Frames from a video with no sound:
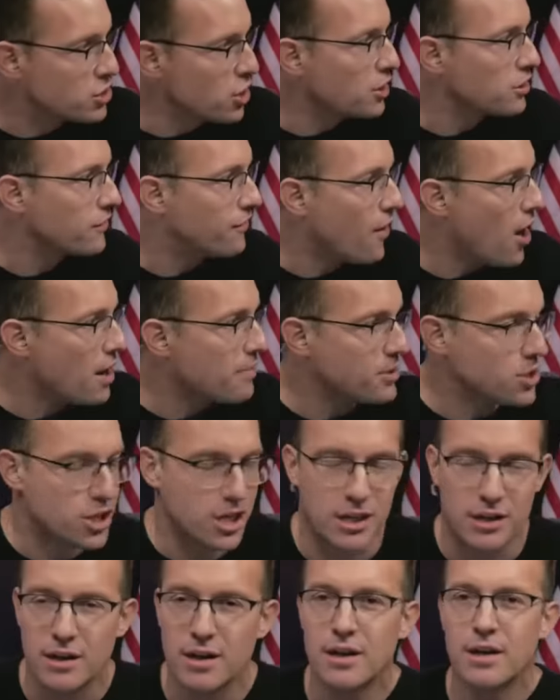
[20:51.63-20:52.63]
start the fog
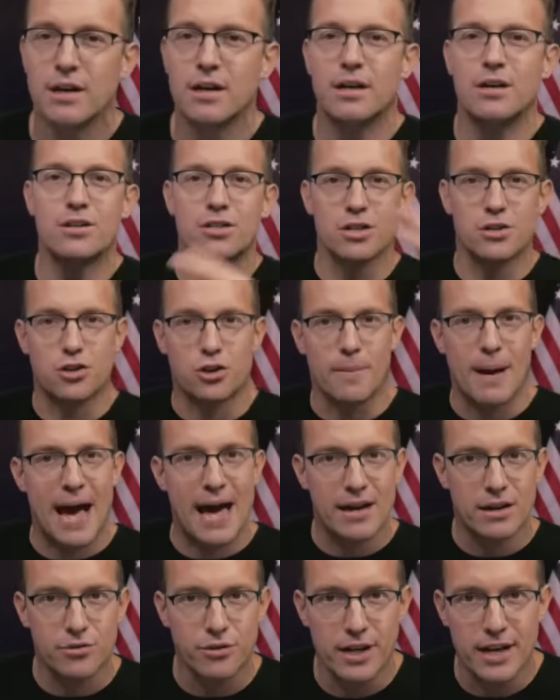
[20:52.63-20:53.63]
machine. Here's a
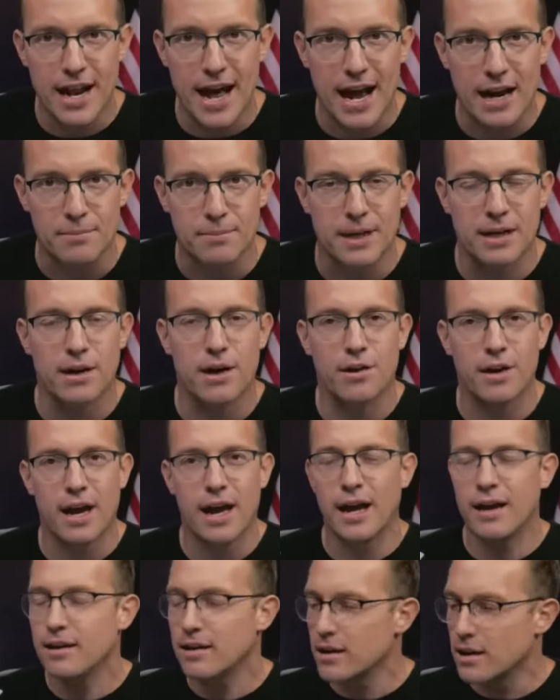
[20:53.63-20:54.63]
dramatic reenactment,
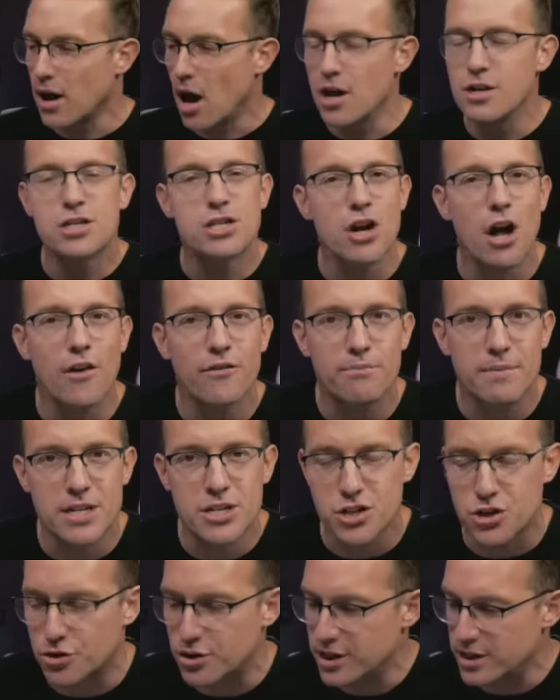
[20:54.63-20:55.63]
okay? Unsolved
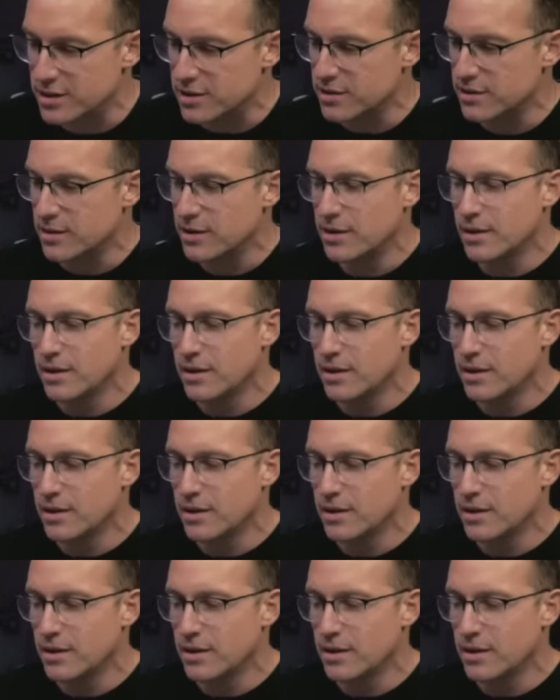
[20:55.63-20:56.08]
mysteries.